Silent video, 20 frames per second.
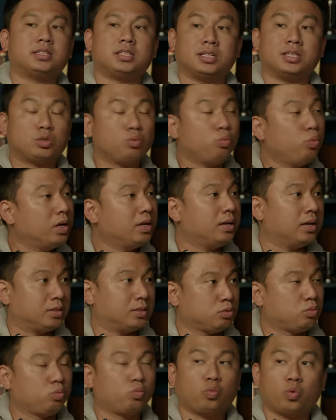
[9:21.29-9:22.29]
it's
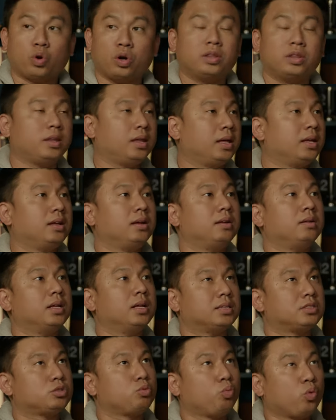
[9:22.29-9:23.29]
it's worth it,
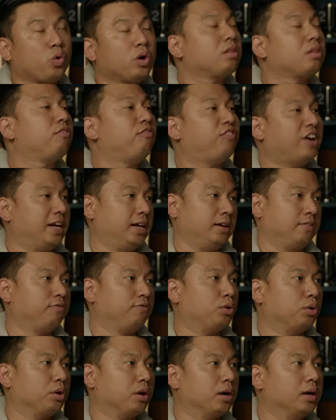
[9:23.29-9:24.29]
it's worth fighting
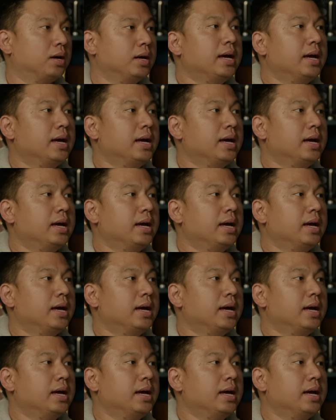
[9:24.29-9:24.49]
for.